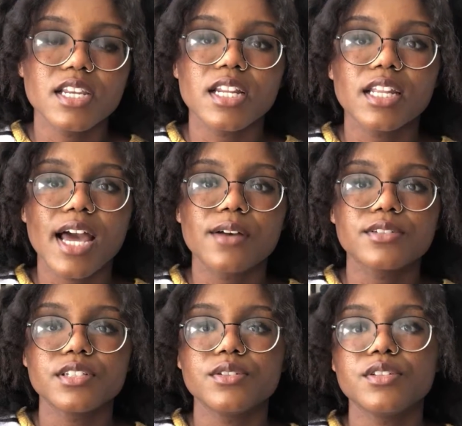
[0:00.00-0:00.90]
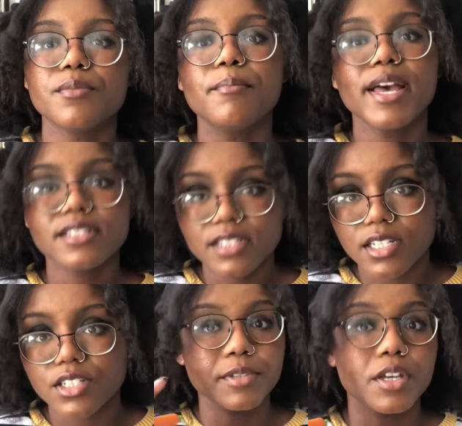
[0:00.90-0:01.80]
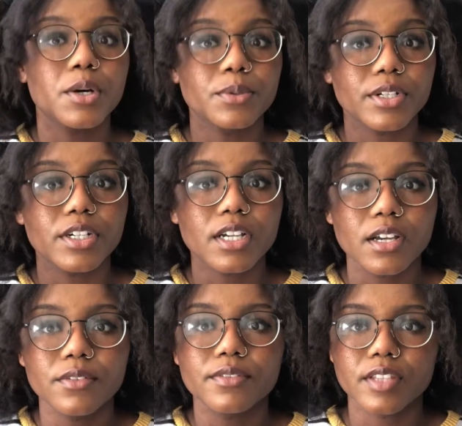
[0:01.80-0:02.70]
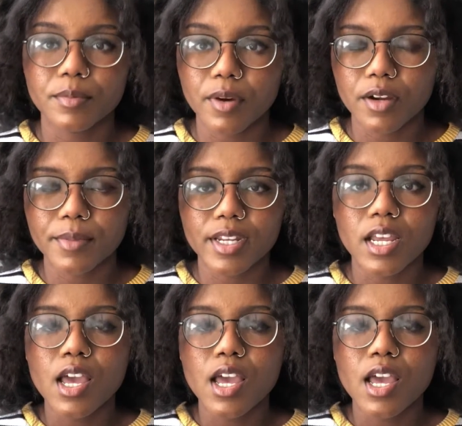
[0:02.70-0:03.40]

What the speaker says: it allows you to message the owner of the apartment,